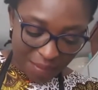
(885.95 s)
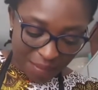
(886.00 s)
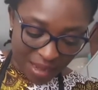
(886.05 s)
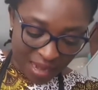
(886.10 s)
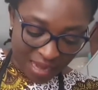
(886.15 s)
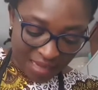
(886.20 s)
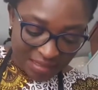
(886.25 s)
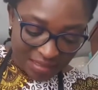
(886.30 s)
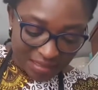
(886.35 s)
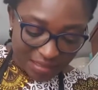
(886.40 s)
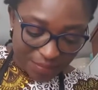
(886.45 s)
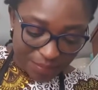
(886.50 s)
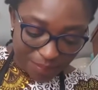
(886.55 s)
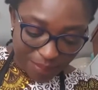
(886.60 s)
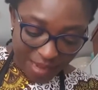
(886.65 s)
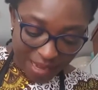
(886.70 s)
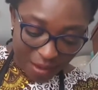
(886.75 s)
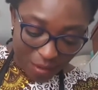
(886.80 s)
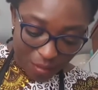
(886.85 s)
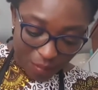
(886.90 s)
And
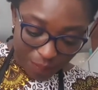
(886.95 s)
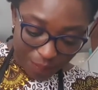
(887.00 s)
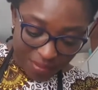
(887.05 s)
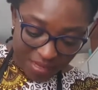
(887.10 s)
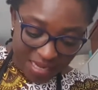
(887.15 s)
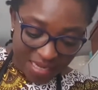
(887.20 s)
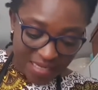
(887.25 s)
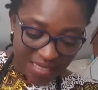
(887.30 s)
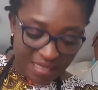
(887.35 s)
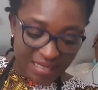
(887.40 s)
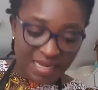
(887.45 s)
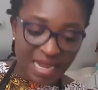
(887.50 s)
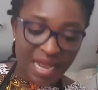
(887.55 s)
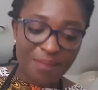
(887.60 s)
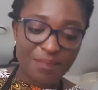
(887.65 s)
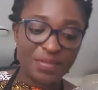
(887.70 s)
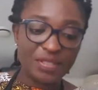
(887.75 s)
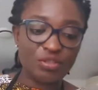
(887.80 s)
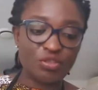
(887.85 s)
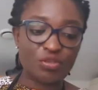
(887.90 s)
by complaining, that
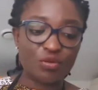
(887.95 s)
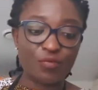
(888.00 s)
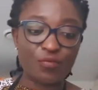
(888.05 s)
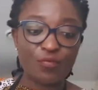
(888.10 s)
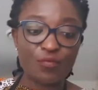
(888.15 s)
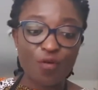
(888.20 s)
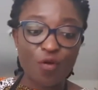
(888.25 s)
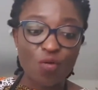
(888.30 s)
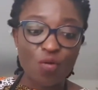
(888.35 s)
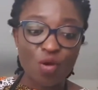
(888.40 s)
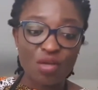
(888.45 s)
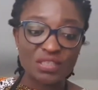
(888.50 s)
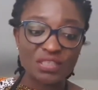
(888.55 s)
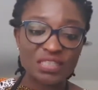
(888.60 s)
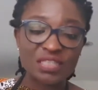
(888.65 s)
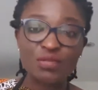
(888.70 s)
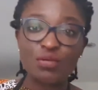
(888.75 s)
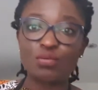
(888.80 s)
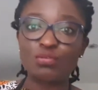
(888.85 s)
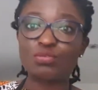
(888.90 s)
means you're
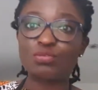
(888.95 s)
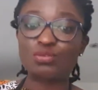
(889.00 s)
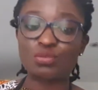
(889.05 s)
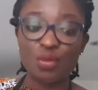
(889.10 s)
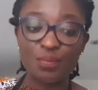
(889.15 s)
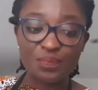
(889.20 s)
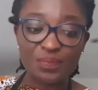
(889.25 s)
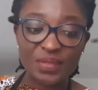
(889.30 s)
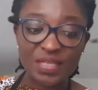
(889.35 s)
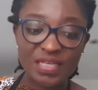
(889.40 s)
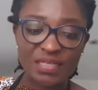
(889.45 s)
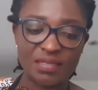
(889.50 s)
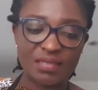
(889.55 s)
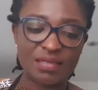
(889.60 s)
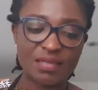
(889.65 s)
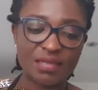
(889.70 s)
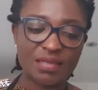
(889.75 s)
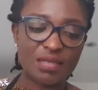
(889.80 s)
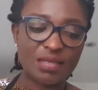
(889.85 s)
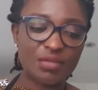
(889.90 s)
focusing on
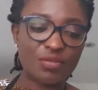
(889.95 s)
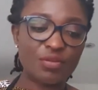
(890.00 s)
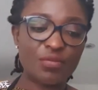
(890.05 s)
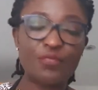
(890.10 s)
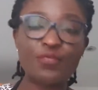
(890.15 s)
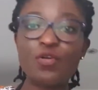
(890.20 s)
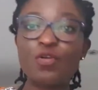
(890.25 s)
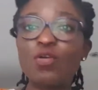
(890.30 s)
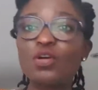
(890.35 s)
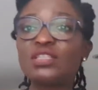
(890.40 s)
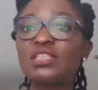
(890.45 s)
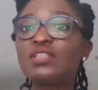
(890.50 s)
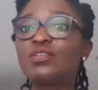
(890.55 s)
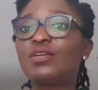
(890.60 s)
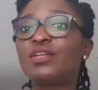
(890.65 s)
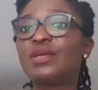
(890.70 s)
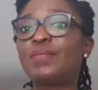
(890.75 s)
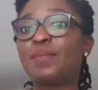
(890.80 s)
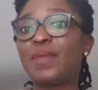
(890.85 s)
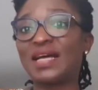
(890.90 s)
something You're focusing
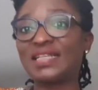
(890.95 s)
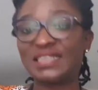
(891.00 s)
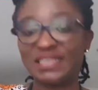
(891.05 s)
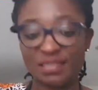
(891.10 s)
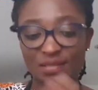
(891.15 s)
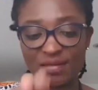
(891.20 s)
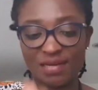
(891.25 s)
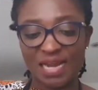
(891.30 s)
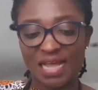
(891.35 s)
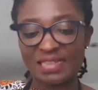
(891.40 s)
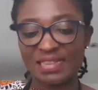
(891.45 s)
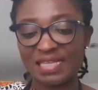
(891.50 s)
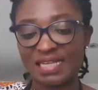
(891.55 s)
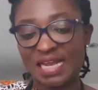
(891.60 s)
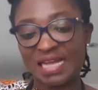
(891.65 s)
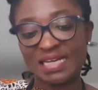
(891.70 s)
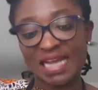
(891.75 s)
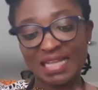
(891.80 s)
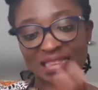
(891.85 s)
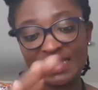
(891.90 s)
on a particular thing,
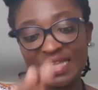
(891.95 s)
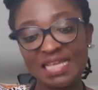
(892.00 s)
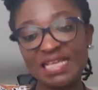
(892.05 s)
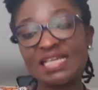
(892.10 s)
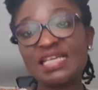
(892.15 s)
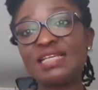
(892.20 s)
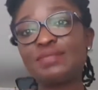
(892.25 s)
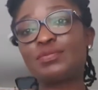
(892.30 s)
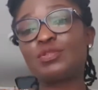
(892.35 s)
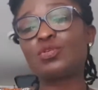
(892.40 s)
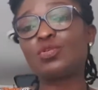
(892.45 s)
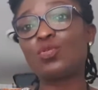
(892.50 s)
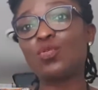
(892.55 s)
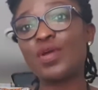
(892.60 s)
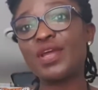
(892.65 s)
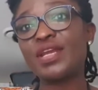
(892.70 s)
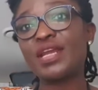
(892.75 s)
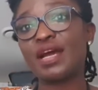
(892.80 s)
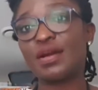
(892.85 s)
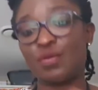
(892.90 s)
and that thing keeps
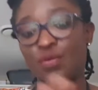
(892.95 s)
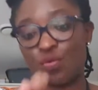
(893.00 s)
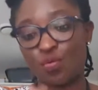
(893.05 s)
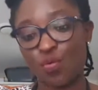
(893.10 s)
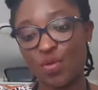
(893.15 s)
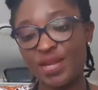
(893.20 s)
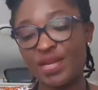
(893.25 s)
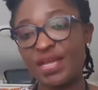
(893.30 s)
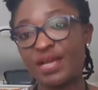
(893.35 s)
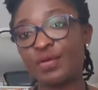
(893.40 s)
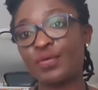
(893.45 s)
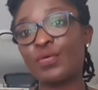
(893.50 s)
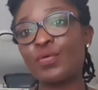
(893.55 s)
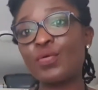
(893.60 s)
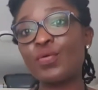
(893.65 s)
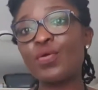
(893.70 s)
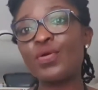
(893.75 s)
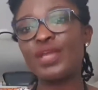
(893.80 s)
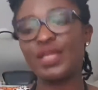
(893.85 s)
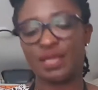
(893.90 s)
growing and growing and
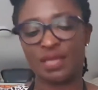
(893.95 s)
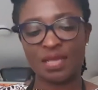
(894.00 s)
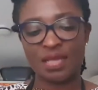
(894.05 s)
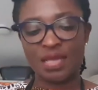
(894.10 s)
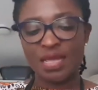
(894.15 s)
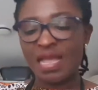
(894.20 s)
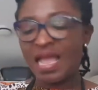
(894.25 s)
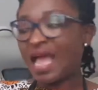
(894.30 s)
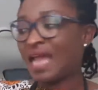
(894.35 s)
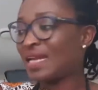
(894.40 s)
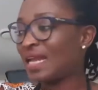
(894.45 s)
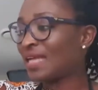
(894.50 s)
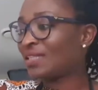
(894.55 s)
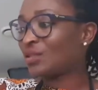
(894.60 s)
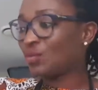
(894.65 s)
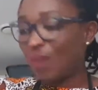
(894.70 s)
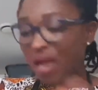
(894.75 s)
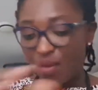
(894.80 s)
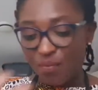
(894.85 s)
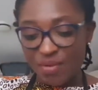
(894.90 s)
growing. And
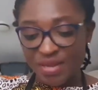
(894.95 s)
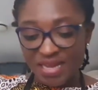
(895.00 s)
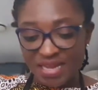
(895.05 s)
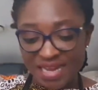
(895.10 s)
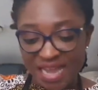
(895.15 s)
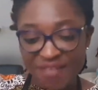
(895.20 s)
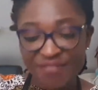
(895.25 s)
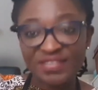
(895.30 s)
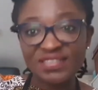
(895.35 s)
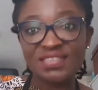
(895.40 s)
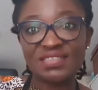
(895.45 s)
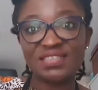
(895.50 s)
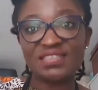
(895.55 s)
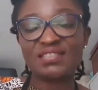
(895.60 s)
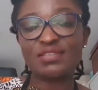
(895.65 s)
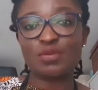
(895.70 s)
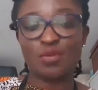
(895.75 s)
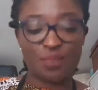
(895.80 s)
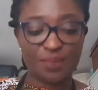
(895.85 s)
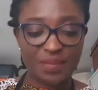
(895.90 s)
that's why we never
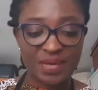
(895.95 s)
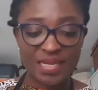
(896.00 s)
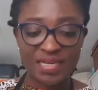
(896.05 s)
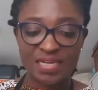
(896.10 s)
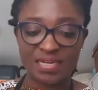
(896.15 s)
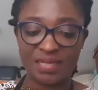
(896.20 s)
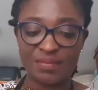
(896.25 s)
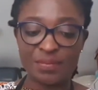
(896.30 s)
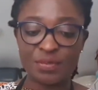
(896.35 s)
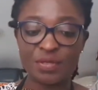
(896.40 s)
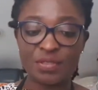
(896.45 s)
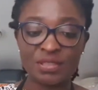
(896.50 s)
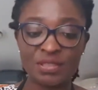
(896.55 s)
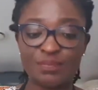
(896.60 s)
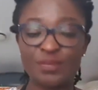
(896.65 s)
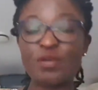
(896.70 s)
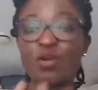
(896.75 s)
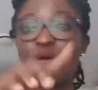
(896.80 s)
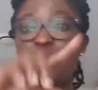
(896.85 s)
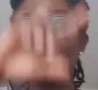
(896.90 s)
cease complaining. It's
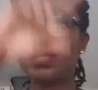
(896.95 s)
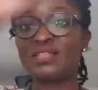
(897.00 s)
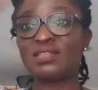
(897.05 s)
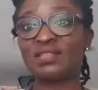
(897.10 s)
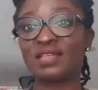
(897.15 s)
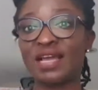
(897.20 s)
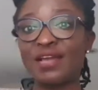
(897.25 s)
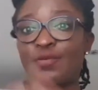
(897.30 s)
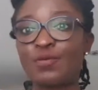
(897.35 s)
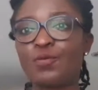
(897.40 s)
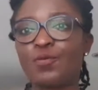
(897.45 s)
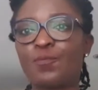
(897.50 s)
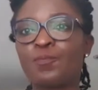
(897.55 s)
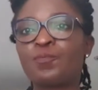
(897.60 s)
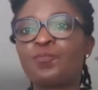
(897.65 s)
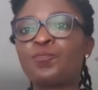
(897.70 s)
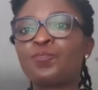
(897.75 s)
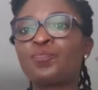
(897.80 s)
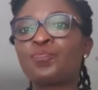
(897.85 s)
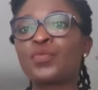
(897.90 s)
become a cycle.
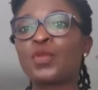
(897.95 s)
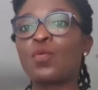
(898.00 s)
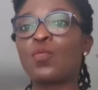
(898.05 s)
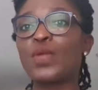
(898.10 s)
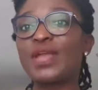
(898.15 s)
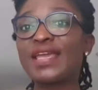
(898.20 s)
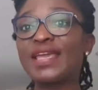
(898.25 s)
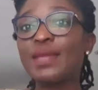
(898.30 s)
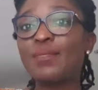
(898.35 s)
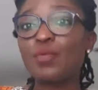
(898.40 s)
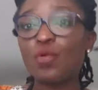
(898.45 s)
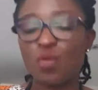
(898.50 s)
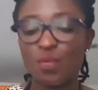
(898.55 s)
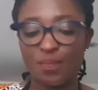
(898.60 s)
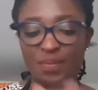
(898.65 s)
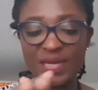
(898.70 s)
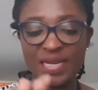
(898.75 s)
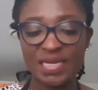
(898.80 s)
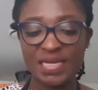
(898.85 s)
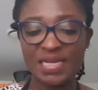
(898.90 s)
We keep
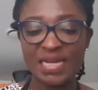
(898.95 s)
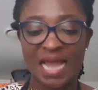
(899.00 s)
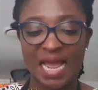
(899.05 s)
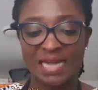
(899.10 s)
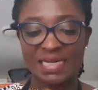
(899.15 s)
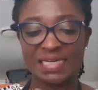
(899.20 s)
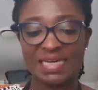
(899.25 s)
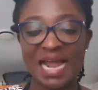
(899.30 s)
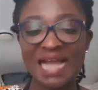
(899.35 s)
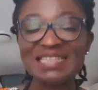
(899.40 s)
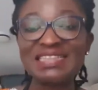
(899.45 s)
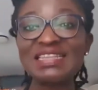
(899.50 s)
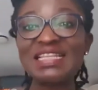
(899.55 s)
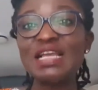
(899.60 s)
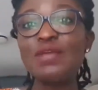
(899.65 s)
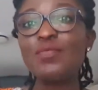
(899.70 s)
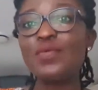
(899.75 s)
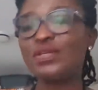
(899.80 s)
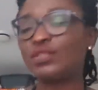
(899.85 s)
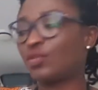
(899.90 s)
complaining, and that
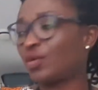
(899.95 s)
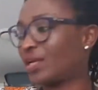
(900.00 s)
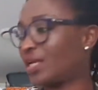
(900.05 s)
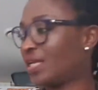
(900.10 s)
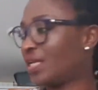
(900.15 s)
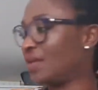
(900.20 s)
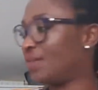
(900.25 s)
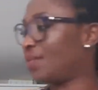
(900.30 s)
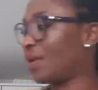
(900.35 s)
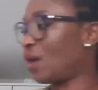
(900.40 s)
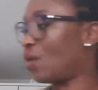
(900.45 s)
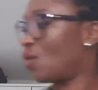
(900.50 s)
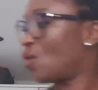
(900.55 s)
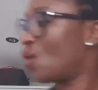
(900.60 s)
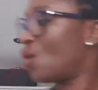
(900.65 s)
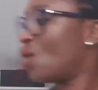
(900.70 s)
thing we're talking about,